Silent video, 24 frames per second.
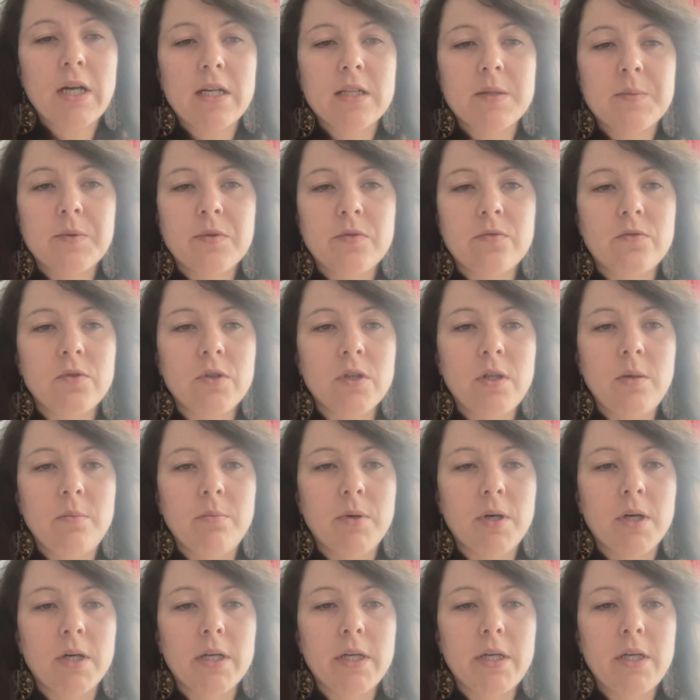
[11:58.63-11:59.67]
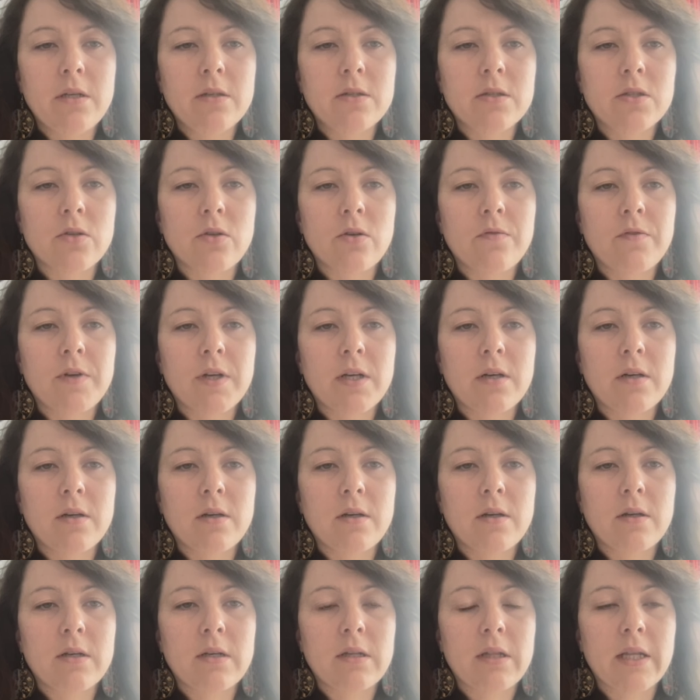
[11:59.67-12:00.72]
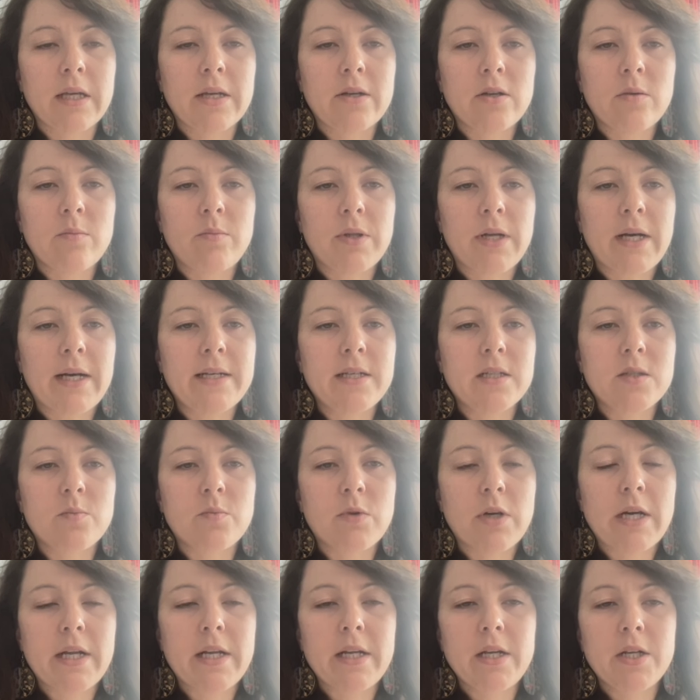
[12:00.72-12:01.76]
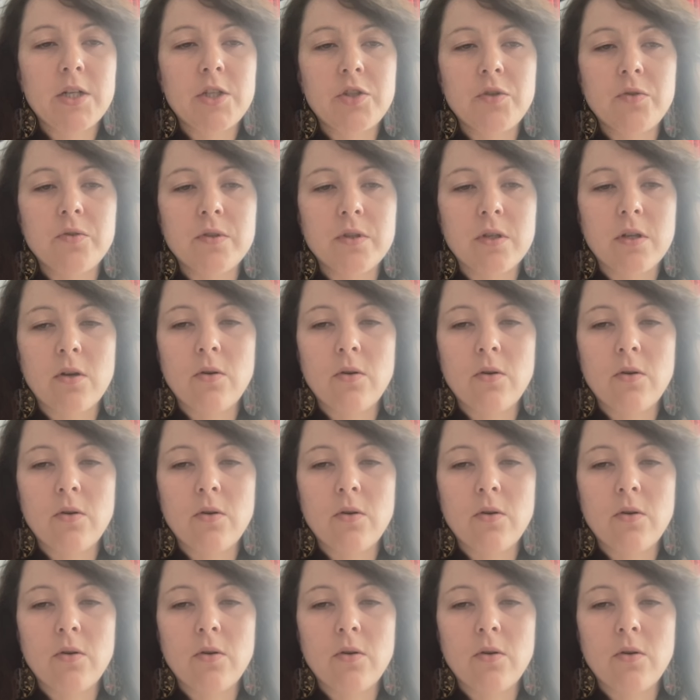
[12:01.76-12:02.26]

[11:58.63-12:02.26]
has been really buggy. So if I click and apply this branding, choose a